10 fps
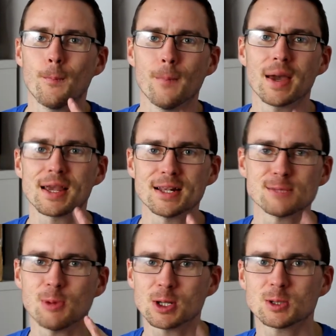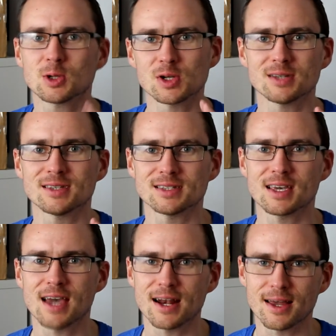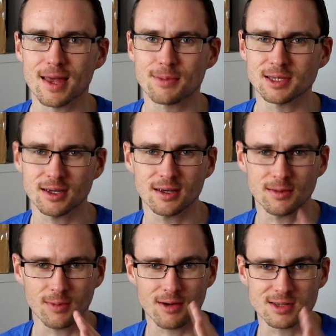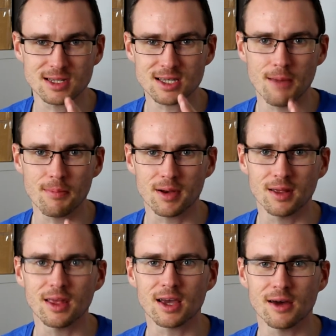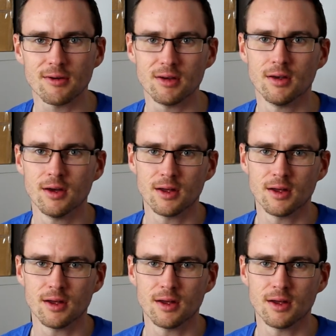making as much crisps as they can out of that potato, whereas this company, they're going,